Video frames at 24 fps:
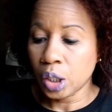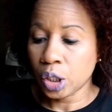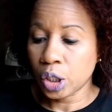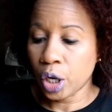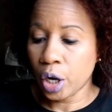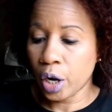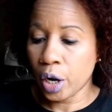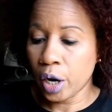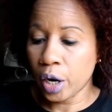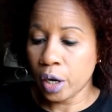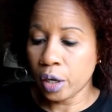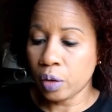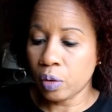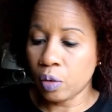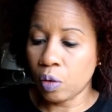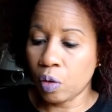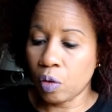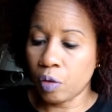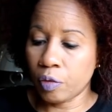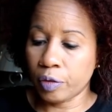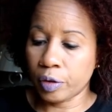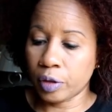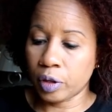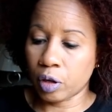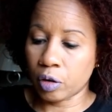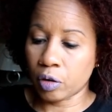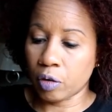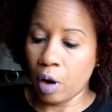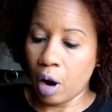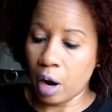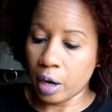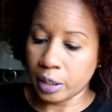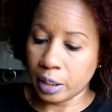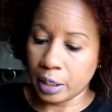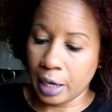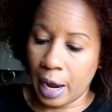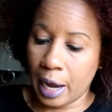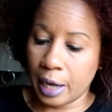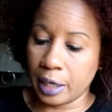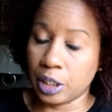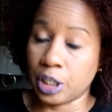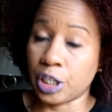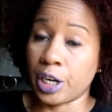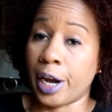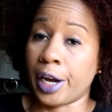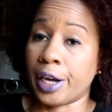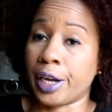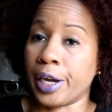turn over the crotch
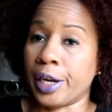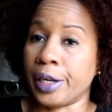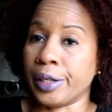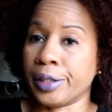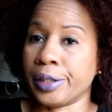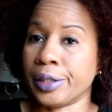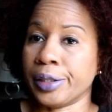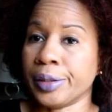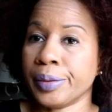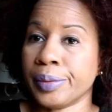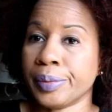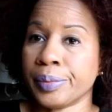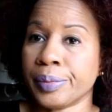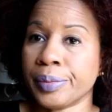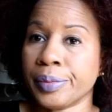and check it